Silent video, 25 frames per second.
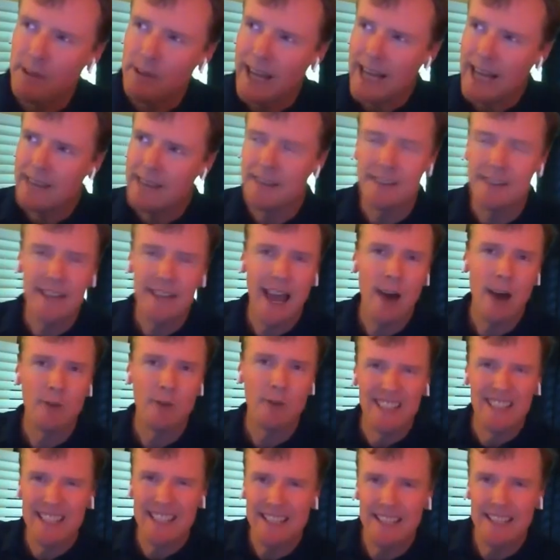played this
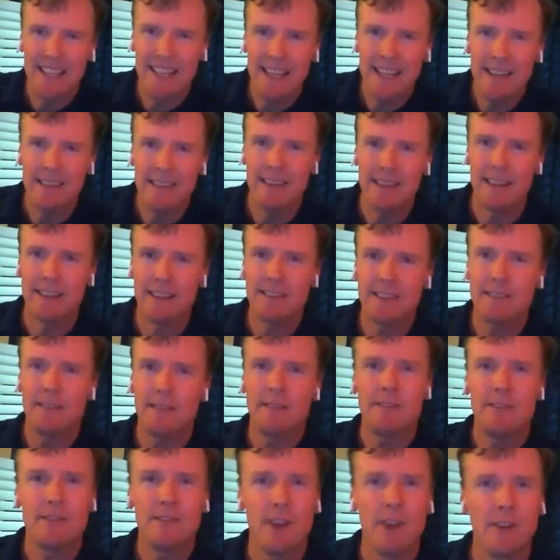out and seen this
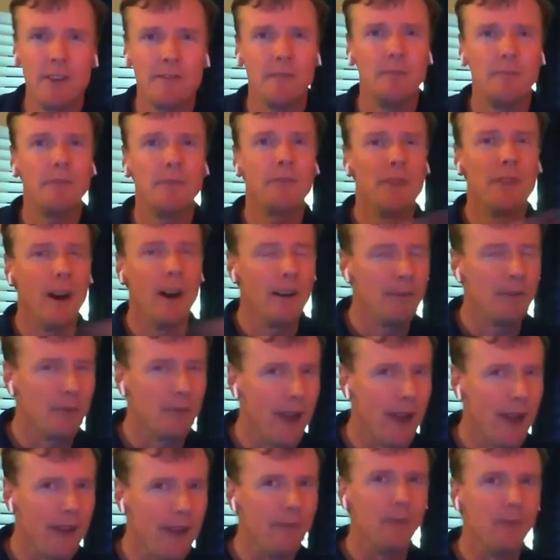start to
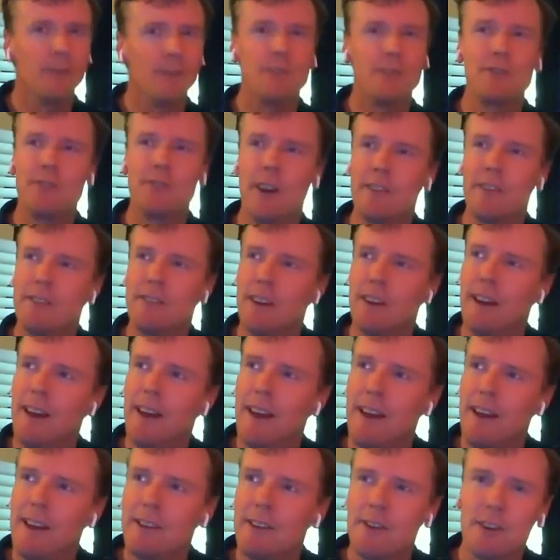unravel or start
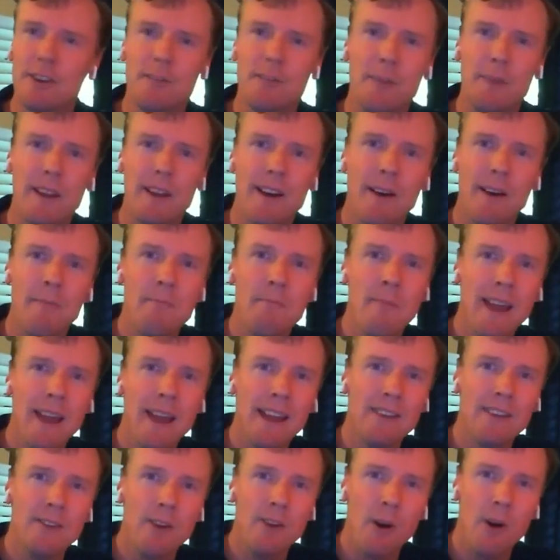to become
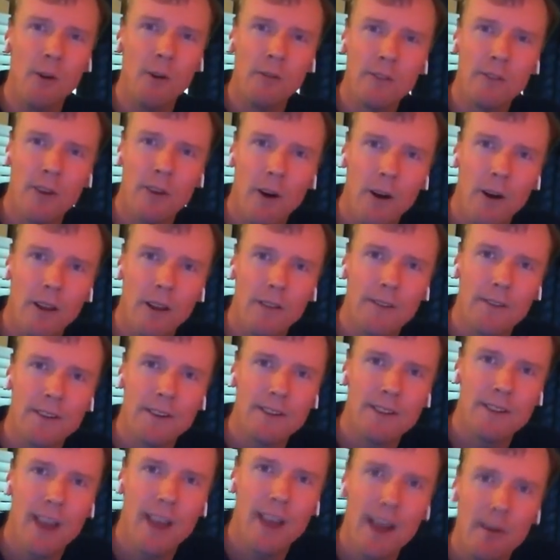made known to all of
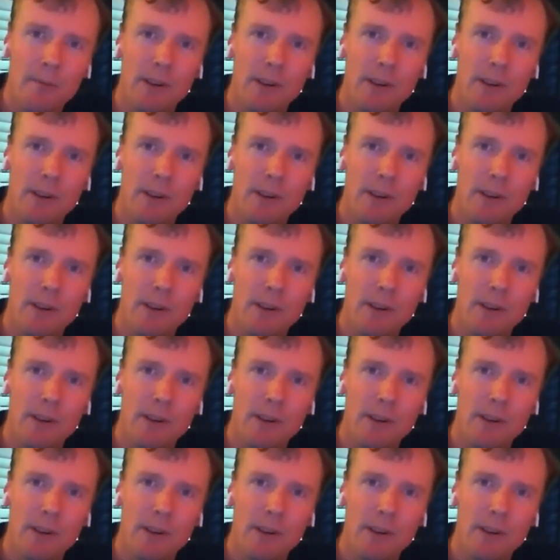us.